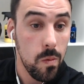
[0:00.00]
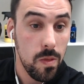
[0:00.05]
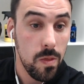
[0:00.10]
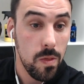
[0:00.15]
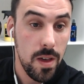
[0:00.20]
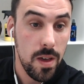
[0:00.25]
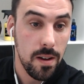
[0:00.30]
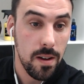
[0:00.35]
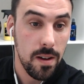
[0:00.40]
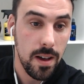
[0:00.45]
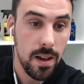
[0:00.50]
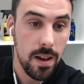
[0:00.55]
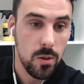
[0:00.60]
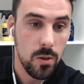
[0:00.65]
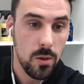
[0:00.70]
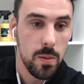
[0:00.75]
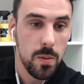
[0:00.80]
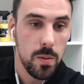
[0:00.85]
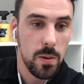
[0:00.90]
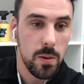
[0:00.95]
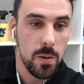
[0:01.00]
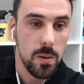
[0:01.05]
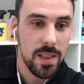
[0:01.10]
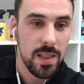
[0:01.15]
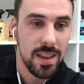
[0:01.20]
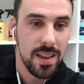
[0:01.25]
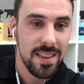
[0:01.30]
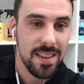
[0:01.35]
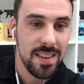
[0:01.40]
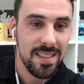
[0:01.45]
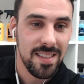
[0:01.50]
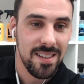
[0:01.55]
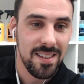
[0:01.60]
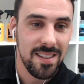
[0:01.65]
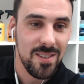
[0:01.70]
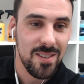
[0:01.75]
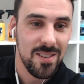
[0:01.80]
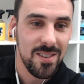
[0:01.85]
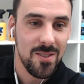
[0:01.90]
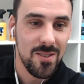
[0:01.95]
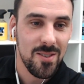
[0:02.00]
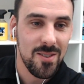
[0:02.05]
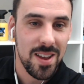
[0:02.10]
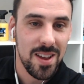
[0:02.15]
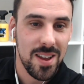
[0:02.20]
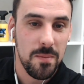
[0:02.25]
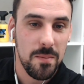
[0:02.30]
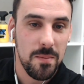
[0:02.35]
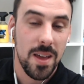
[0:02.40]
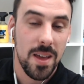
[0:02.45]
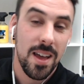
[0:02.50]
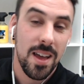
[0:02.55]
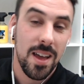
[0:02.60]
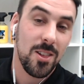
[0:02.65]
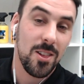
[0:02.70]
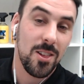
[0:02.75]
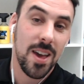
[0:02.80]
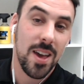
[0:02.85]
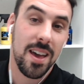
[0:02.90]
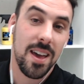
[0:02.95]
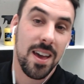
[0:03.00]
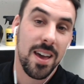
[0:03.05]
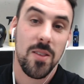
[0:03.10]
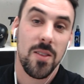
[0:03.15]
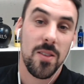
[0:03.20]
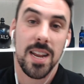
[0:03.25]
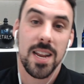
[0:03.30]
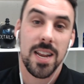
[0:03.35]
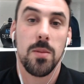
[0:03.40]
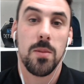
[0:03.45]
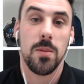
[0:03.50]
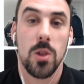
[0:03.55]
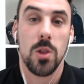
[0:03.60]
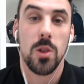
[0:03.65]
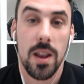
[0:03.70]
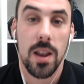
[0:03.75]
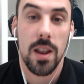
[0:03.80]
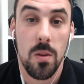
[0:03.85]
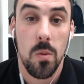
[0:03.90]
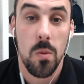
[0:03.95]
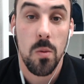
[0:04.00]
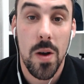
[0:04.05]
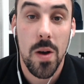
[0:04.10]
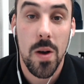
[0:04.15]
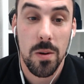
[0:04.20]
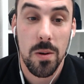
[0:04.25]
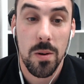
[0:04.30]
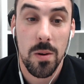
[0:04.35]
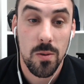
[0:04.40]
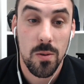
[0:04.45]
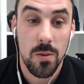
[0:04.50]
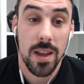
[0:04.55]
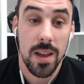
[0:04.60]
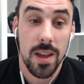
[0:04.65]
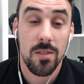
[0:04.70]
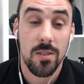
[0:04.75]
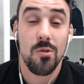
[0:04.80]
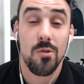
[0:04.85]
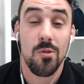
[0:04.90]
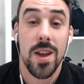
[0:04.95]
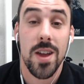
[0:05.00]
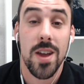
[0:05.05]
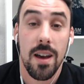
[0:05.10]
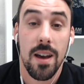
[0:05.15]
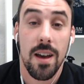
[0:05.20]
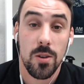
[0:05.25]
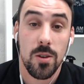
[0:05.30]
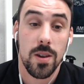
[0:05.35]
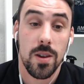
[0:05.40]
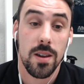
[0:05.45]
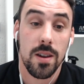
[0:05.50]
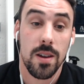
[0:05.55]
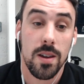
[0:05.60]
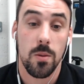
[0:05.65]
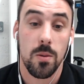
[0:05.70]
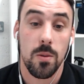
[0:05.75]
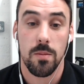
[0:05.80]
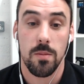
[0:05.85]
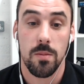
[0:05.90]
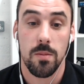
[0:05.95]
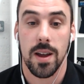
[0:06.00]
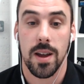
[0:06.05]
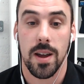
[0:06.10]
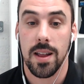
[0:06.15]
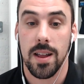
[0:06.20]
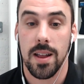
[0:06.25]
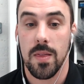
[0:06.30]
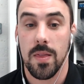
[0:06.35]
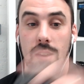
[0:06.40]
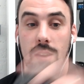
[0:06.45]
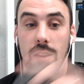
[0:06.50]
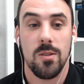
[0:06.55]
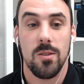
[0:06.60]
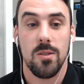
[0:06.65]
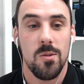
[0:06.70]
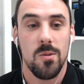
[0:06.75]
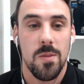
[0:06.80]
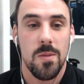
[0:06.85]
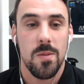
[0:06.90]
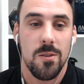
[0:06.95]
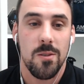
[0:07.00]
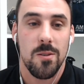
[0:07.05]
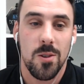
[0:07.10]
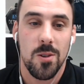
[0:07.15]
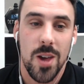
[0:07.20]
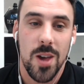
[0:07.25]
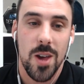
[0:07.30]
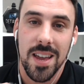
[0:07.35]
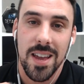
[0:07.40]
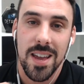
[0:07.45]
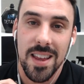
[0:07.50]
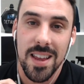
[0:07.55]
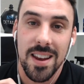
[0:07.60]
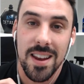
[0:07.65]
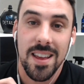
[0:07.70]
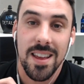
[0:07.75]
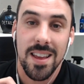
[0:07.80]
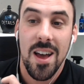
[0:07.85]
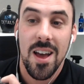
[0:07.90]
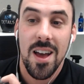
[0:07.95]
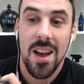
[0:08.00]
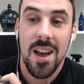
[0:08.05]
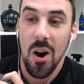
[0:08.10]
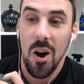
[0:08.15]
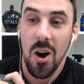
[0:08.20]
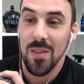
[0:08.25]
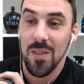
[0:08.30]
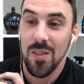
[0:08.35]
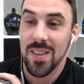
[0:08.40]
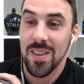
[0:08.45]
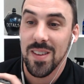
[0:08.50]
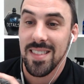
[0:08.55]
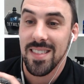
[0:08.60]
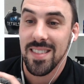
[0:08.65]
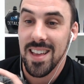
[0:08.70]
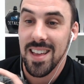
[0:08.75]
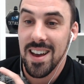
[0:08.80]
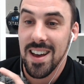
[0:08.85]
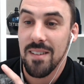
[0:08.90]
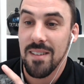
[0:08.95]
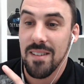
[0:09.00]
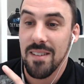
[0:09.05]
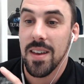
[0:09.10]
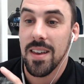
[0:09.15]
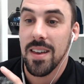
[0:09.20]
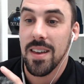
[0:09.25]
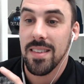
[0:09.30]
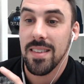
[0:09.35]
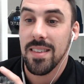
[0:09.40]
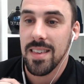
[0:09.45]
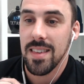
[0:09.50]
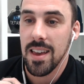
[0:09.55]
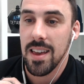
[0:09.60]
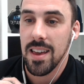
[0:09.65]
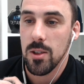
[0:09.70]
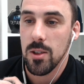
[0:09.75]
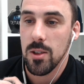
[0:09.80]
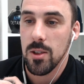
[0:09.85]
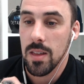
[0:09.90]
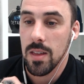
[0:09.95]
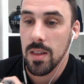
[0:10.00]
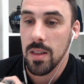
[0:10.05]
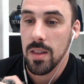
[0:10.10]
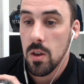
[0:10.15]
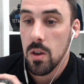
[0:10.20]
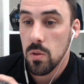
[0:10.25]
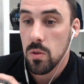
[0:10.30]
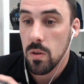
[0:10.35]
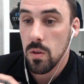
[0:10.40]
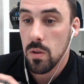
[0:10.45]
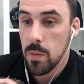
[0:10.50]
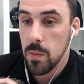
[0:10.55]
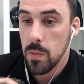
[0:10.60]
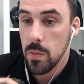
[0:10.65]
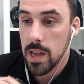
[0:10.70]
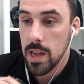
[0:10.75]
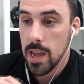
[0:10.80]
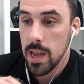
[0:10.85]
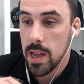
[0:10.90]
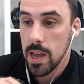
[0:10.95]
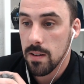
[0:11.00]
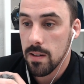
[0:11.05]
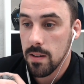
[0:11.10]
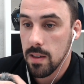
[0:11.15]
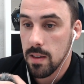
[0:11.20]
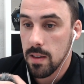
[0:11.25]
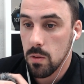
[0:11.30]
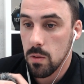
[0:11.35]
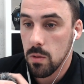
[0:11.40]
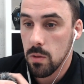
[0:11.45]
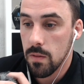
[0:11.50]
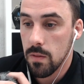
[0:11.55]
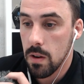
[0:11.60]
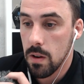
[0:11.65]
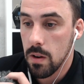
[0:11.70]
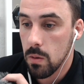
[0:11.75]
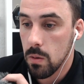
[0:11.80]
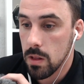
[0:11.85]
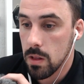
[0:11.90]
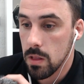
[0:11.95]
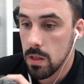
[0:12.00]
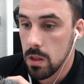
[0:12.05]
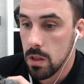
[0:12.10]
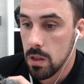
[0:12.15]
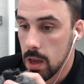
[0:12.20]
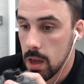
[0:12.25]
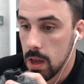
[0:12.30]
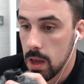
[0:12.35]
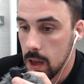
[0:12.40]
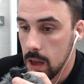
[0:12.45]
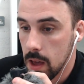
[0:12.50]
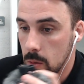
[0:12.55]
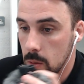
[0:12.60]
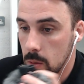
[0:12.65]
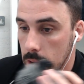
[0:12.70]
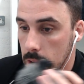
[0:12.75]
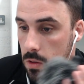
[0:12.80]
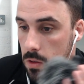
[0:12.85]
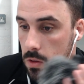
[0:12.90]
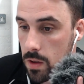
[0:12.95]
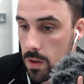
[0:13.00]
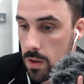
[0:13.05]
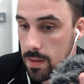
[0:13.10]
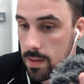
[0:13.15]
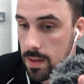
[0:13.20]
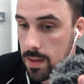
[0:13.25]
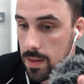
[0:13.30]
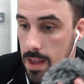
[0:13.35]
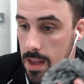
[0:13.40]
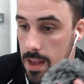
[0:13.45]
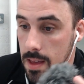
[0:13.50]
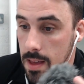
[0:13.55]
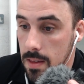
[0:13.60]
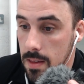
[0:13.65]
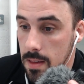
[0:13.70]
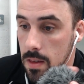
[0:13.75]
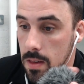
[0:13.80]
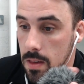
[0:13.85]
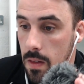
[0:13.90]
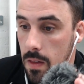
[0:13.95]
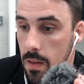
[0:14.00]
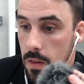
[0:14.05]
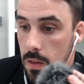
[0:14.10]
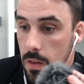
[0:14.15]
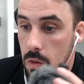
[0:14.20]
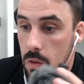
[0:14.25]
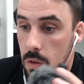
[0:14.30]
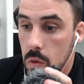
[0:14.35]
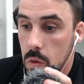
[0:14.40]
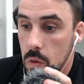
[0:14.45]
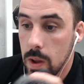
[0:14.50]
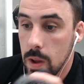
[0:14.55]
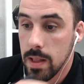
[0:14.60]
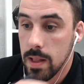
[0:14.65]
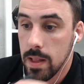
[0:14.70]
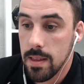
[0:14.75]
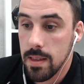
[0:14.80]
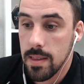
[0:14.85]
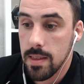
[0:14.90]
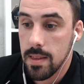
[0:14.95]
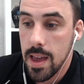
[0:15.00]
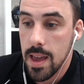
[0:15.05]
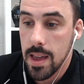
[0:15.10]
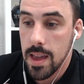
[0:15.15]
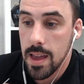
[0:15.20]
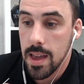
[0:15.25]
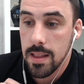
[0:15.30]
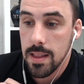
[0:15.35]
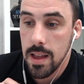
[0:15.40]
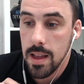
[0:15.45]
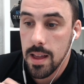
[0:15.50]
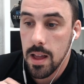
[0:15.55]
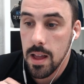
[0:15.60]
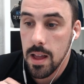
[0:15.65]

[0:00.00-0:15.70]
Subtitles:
there, guys. Should be able to click his little username and check out the Nick Niven channel. Well worth doing. Nick's great having you here all the way from Thailand. Thank you so much for checking in on this live session. So I've just brought up my calendar, guys. I'm going to very quickly check out where WAXSTOCK is, and it is the 22nd